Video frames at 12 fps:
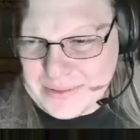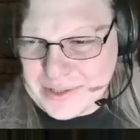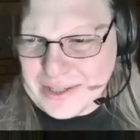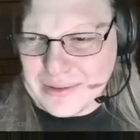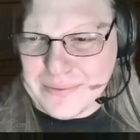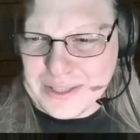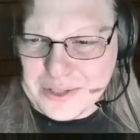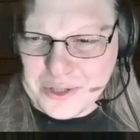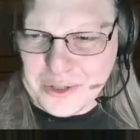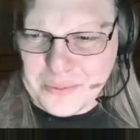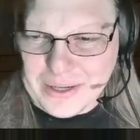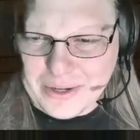So I can fit
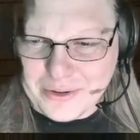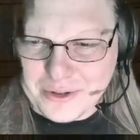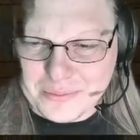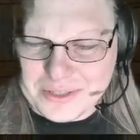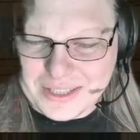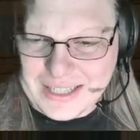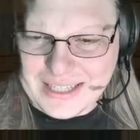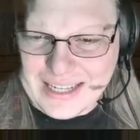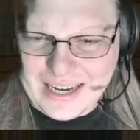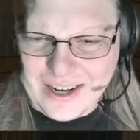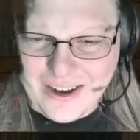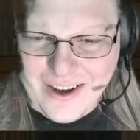2 bedrooms in
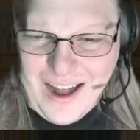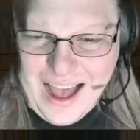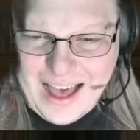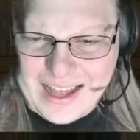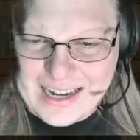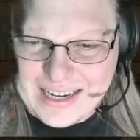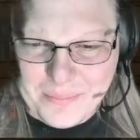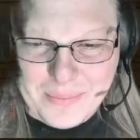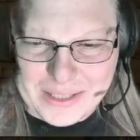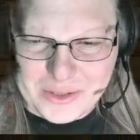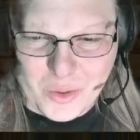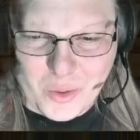here and a
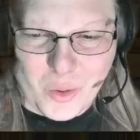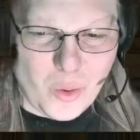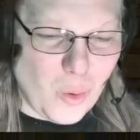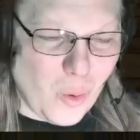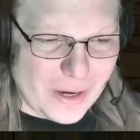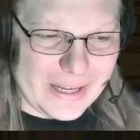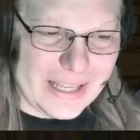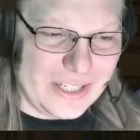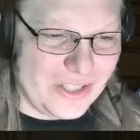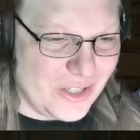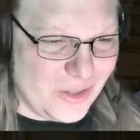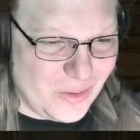mess hall or a
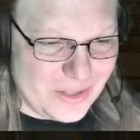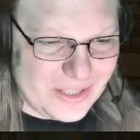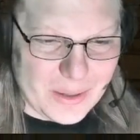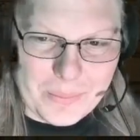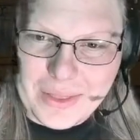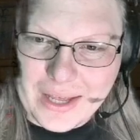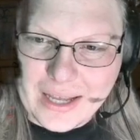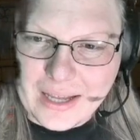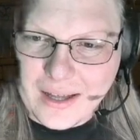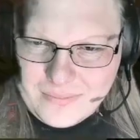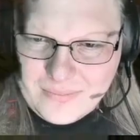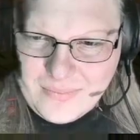kitchen or something.
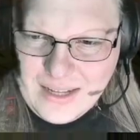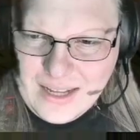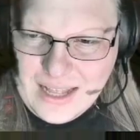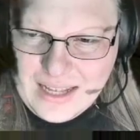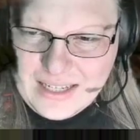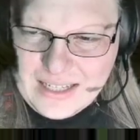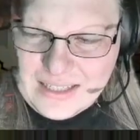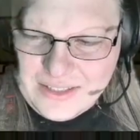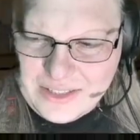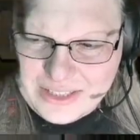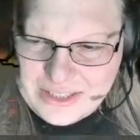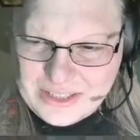I need
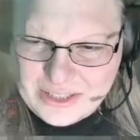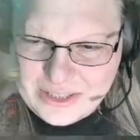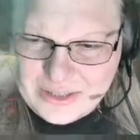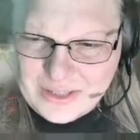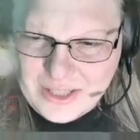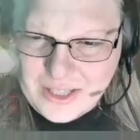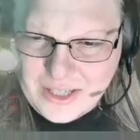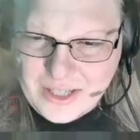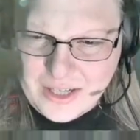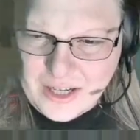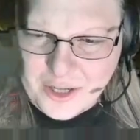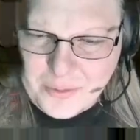to
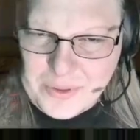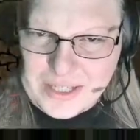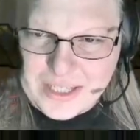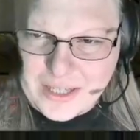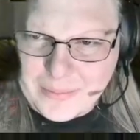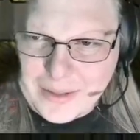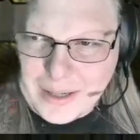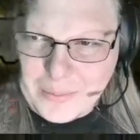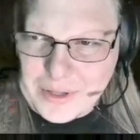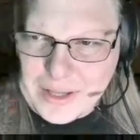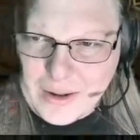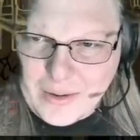not be a dum-dum
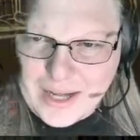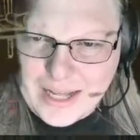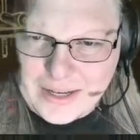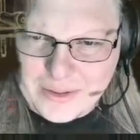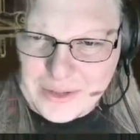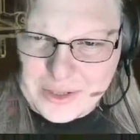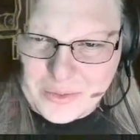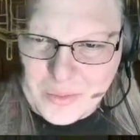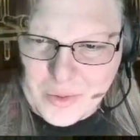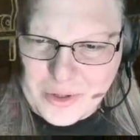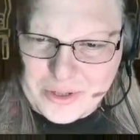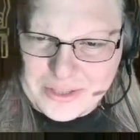with how I handle this
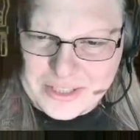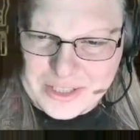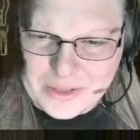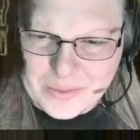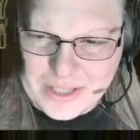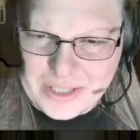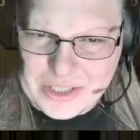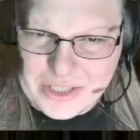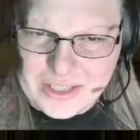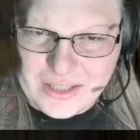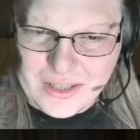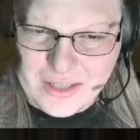water
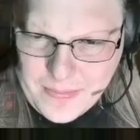situation.